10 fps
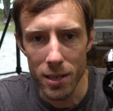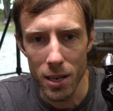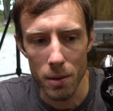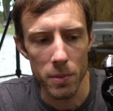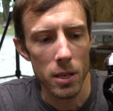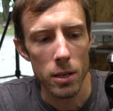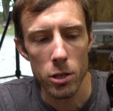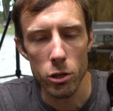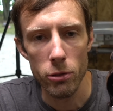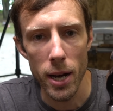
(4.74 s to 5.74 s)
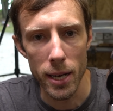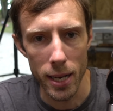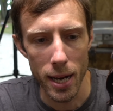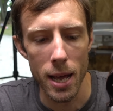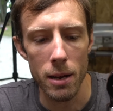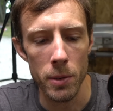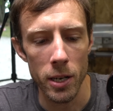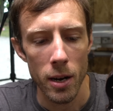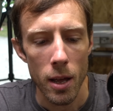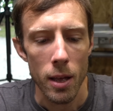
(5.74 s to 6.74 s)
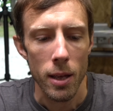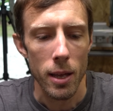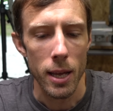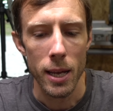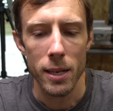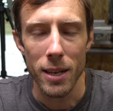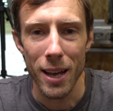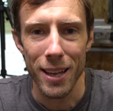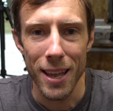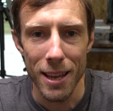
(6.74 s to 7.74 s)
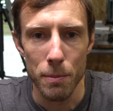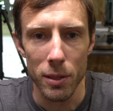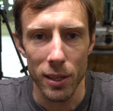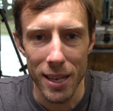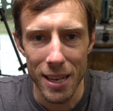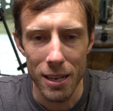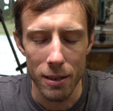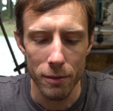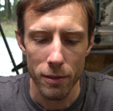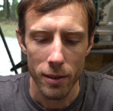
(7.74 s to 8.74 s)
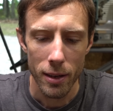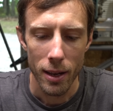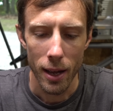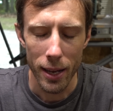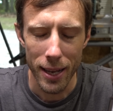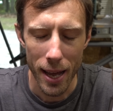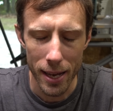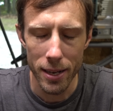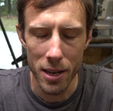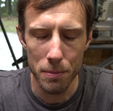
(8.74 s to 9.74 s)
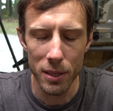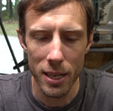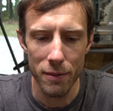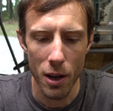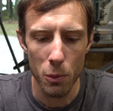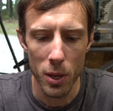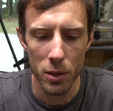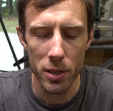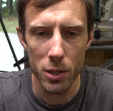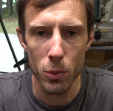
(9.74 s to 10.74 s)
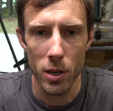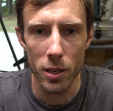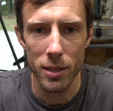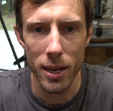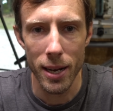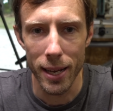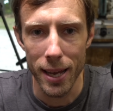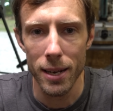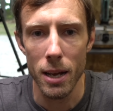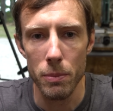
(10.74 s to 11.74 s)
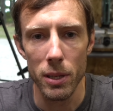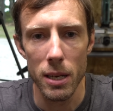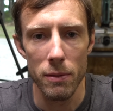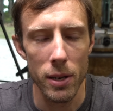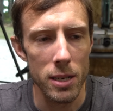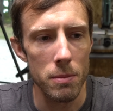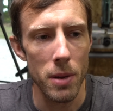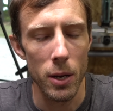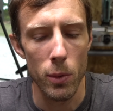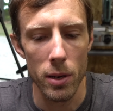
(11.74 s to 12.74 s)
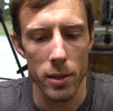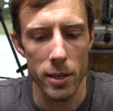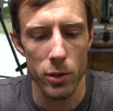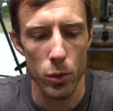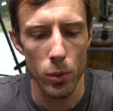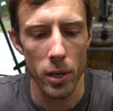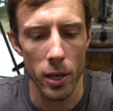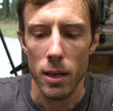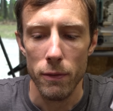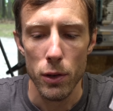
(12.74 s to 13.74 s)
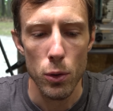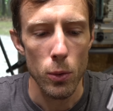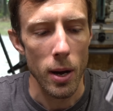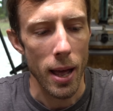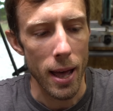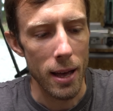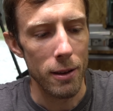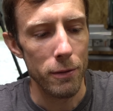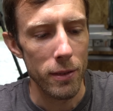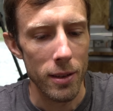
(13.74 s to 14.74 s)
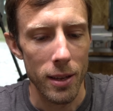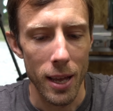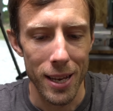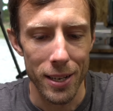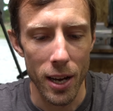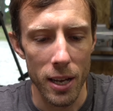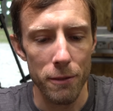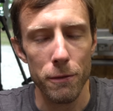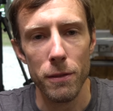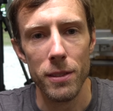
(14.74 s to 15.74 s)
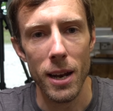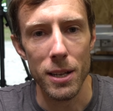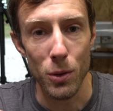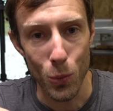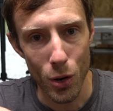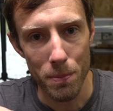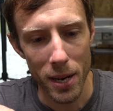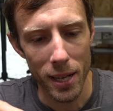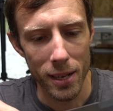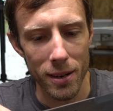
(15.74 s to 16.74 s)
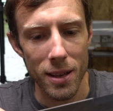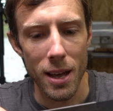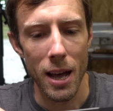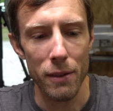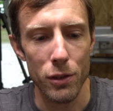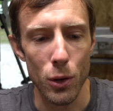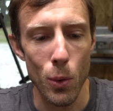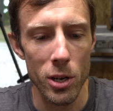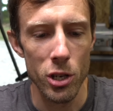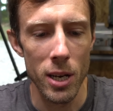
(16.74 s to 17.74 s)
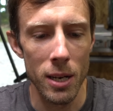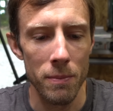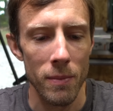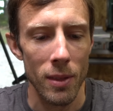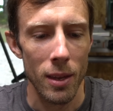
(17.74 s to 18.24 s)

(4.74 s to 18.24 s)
tipped straightening hammer and I can't believe, I cannot believe how well this works and I cannot believe I didn't make one of these sooner. If you have a knife that has a warp in it after quenching,